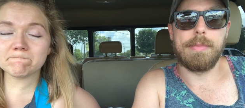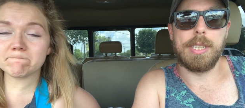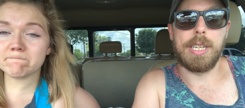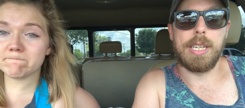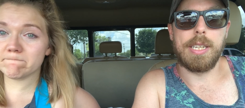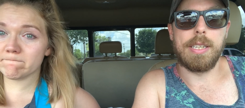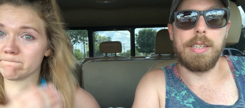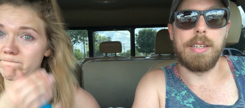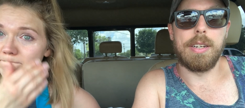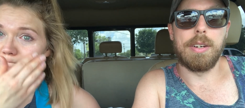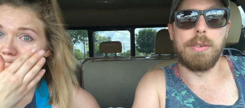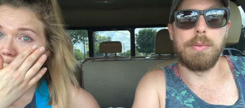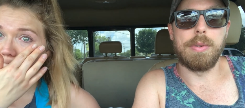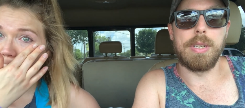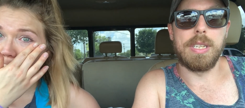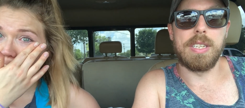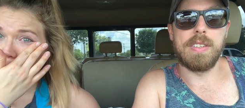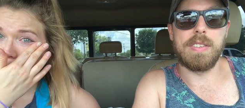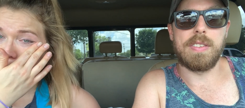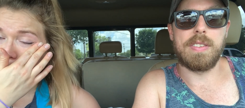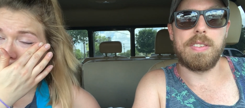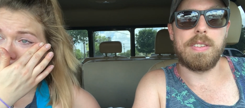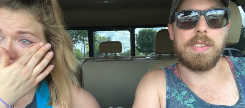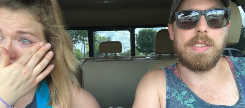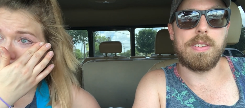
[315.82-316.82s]
Speaker 1: and you know, we
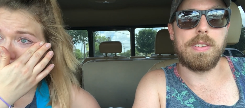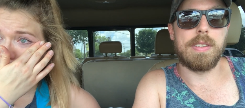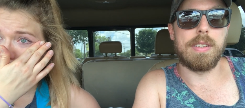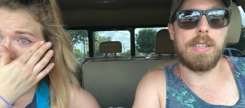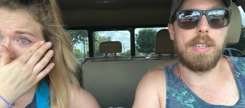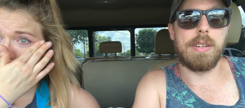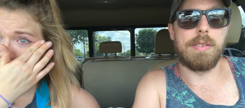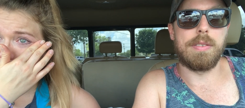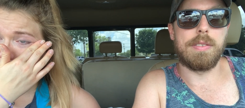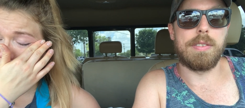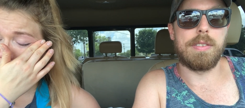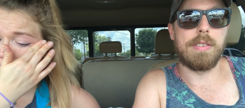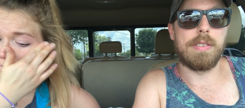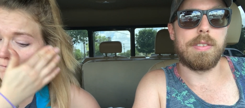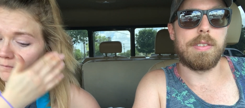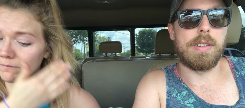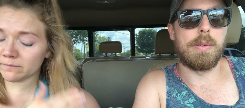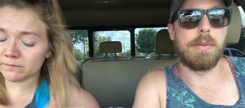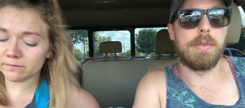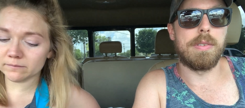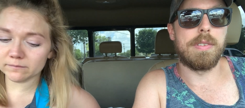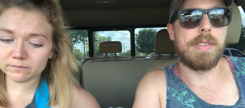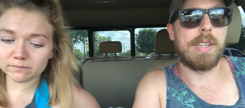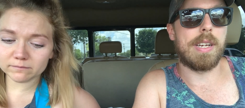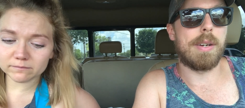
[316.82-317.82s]
just, there's just
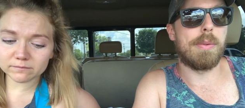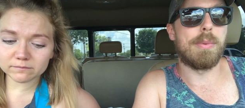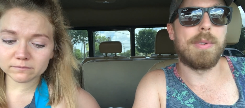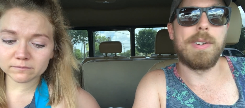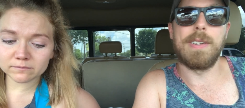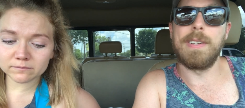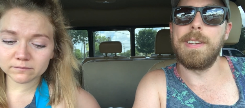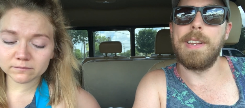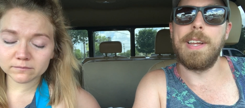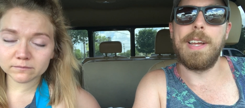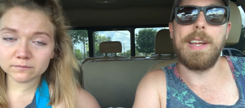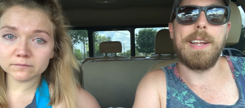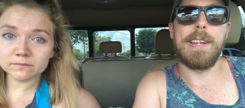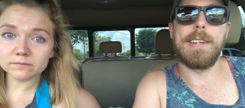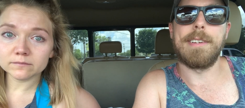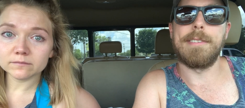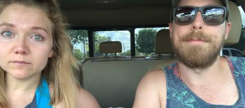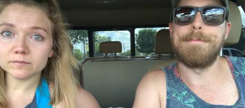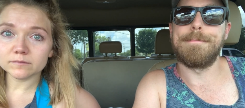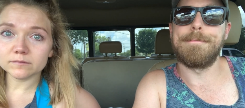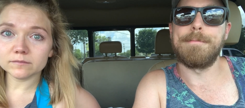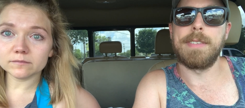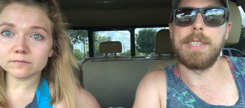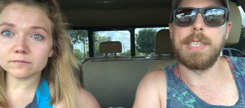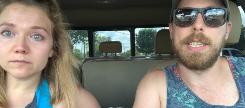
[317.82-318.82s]
always that one day
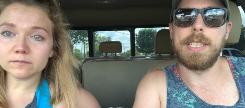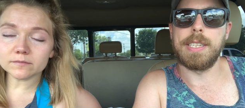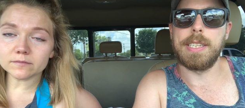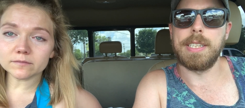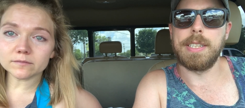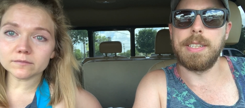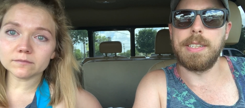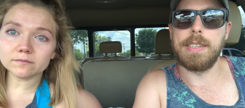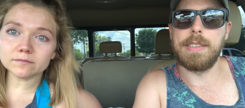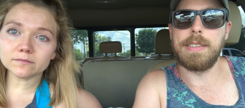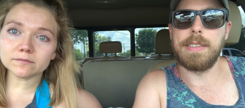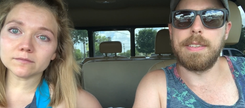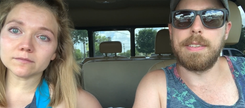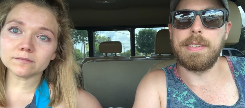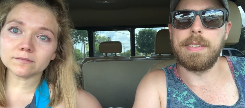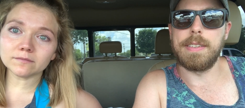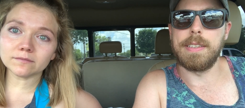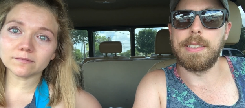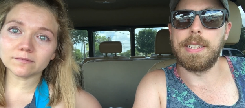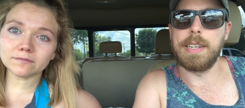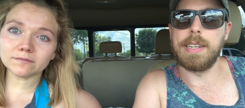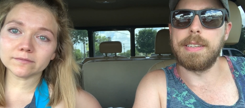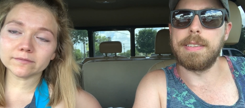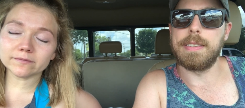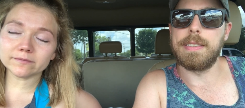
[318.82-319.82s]
that just
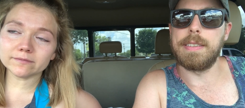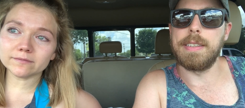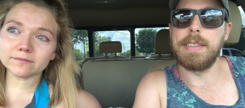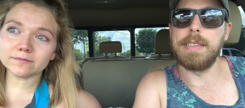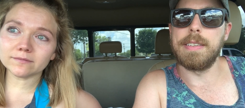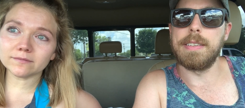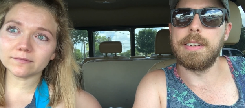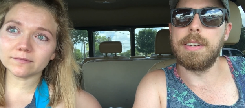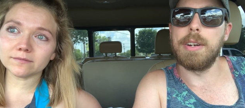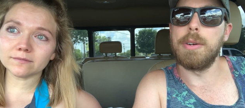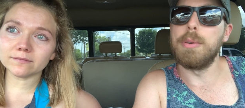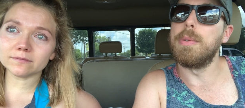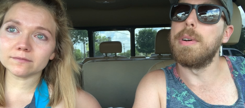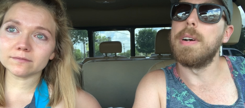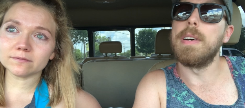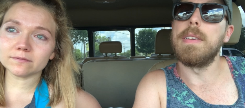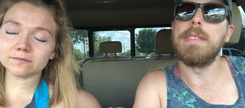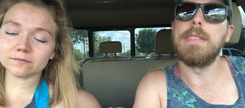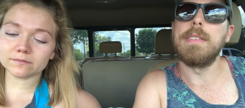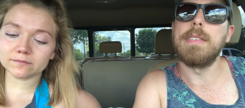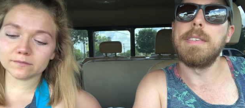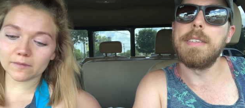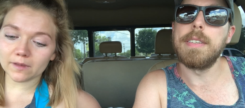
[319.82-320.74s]
things didn't go well,